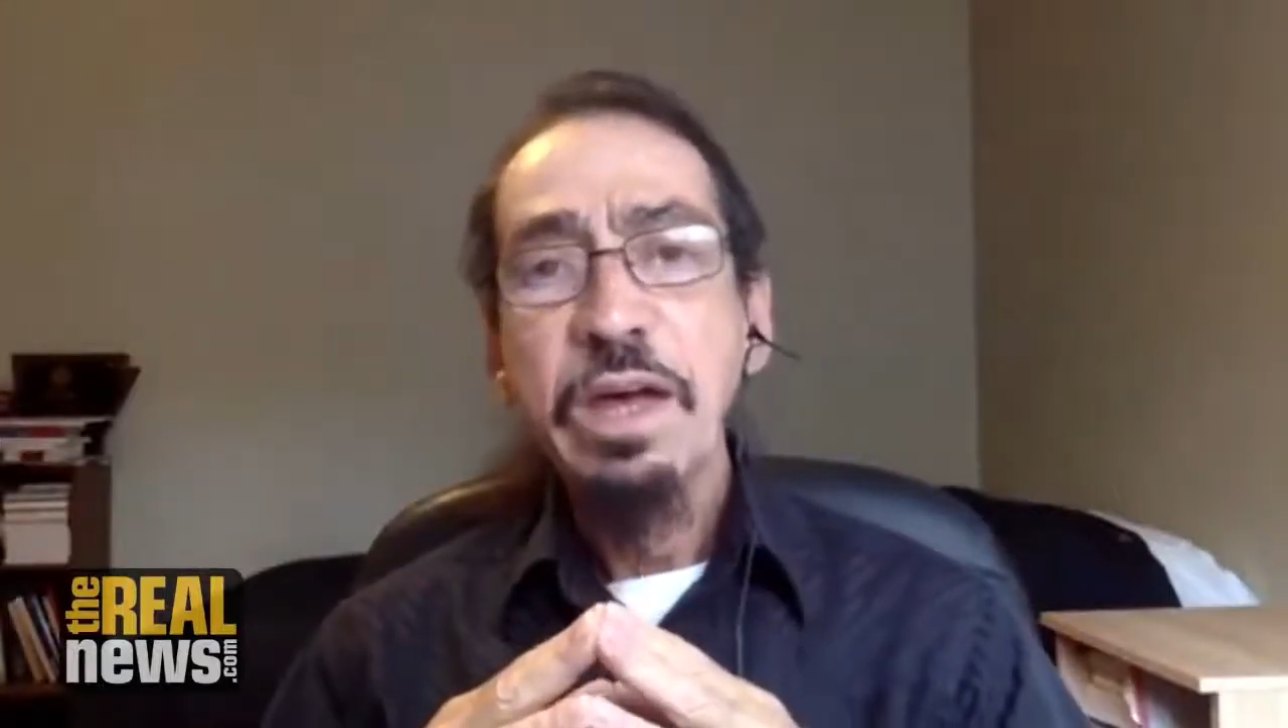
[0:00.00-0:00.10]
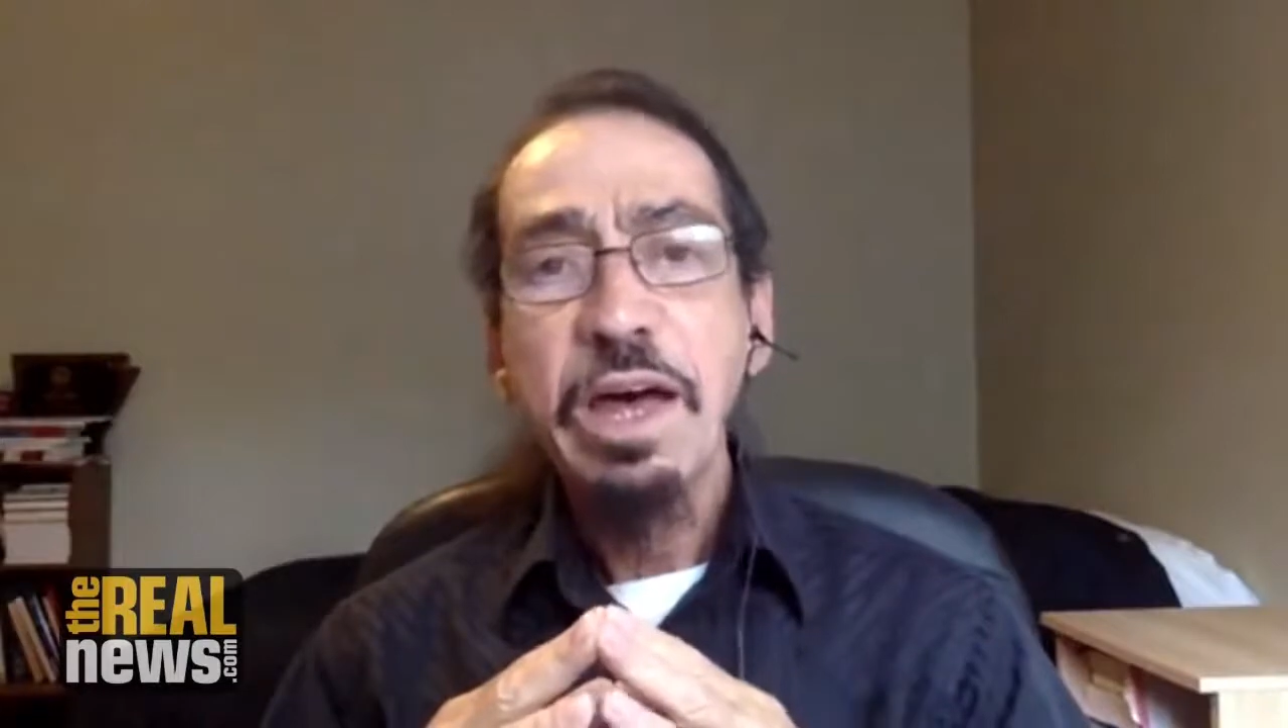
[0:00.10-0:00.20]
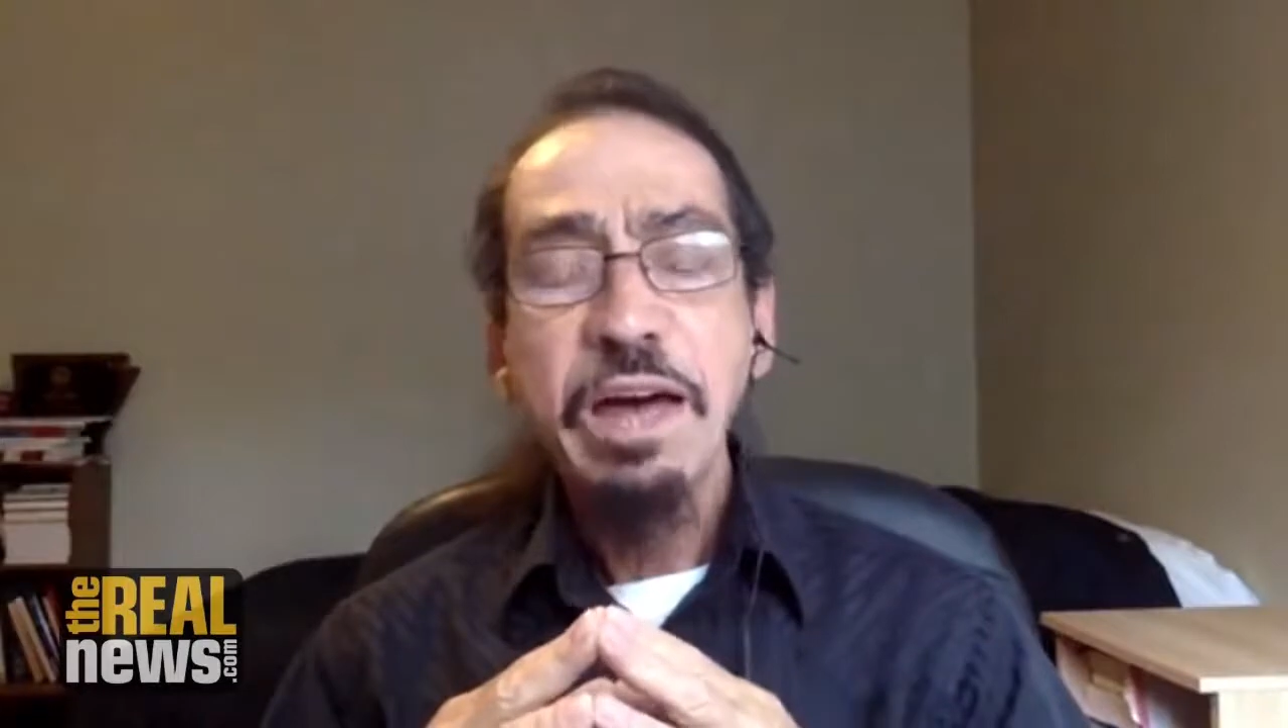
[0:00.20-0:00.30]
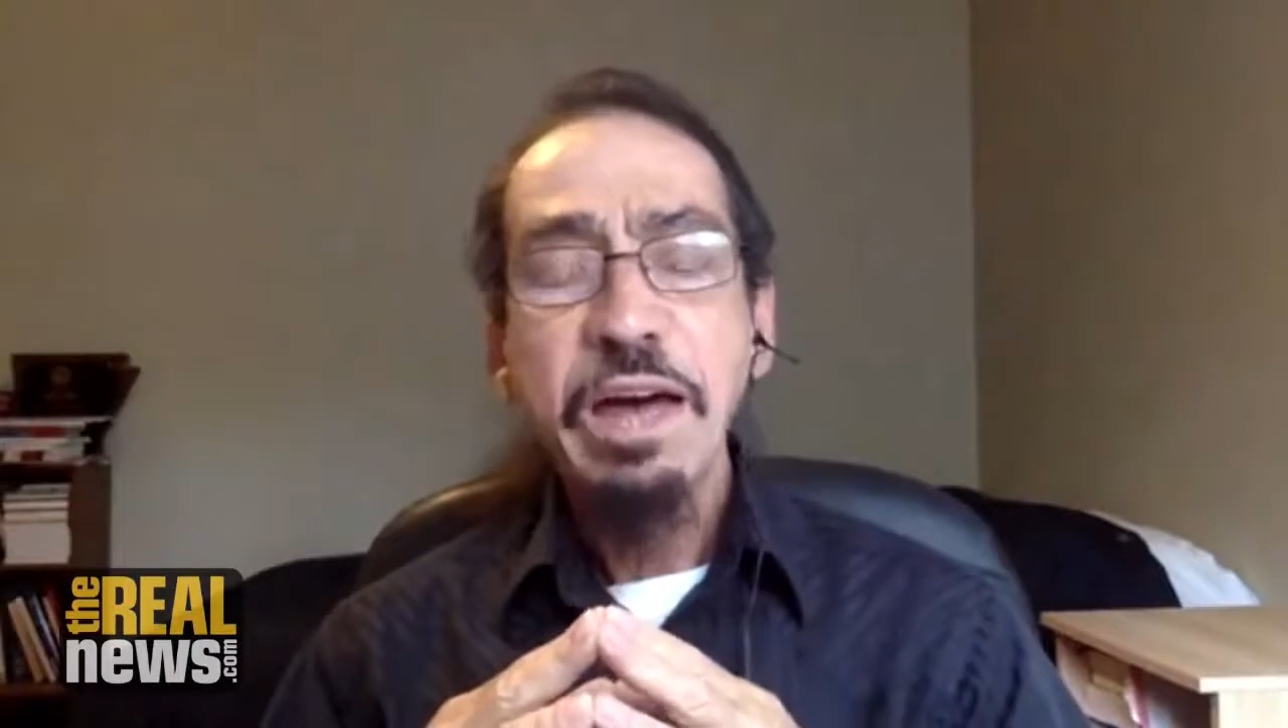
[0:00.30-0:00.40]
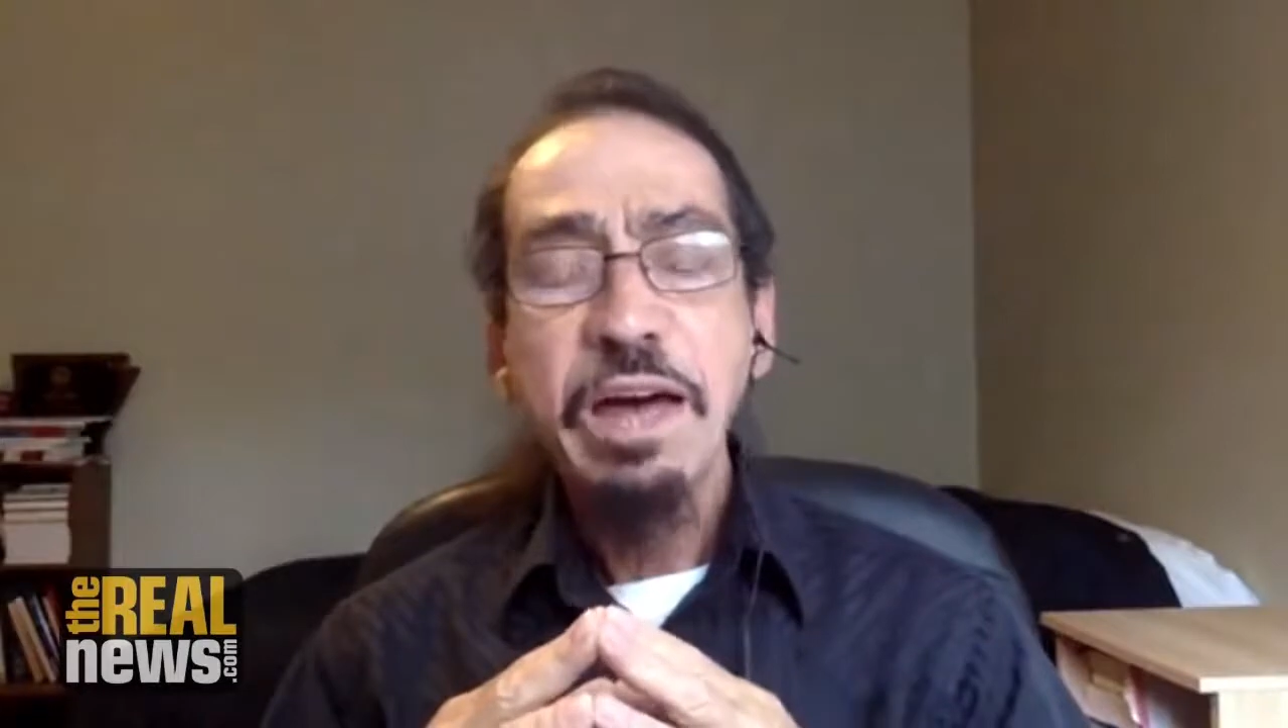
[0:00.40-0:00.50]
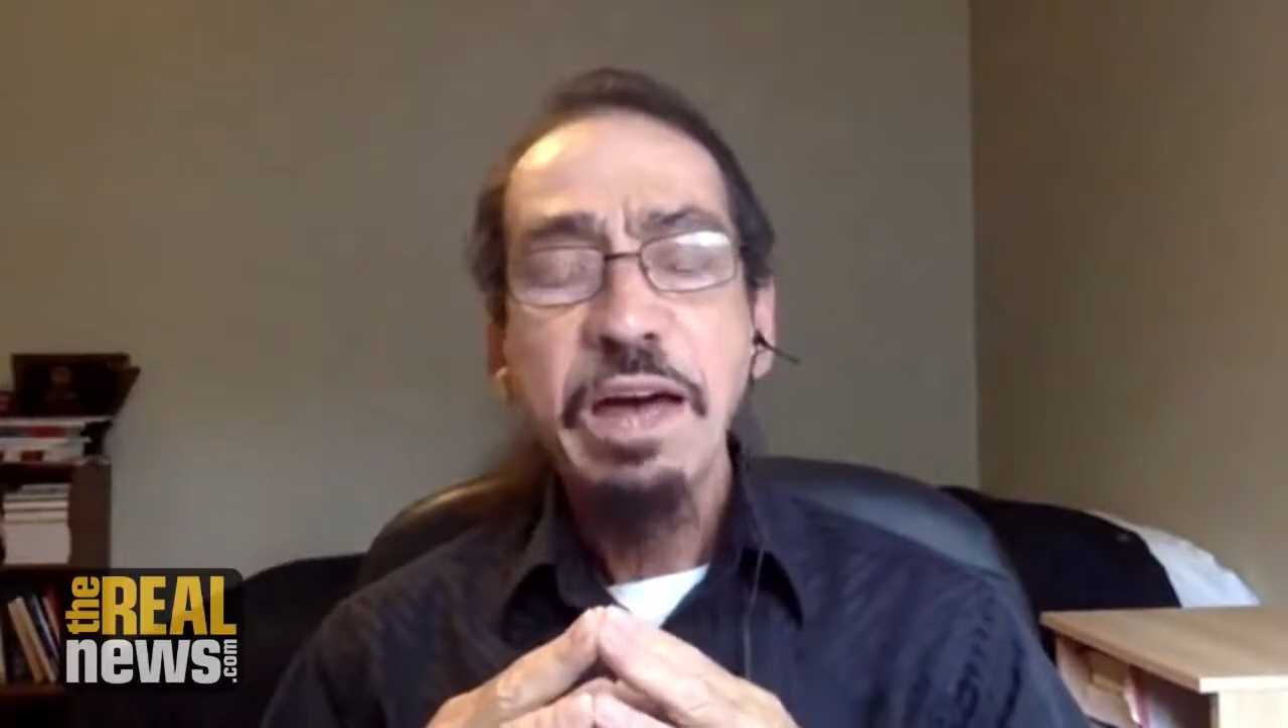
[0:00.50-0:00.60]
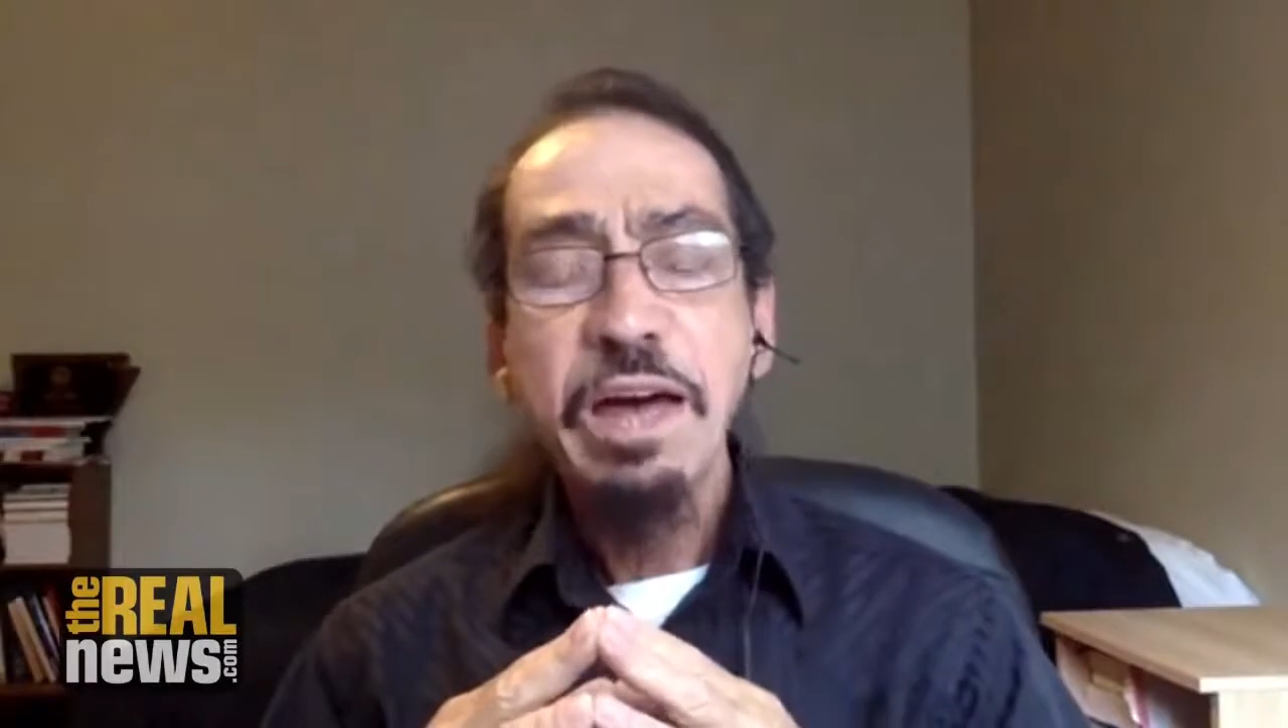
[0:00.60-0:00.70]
have been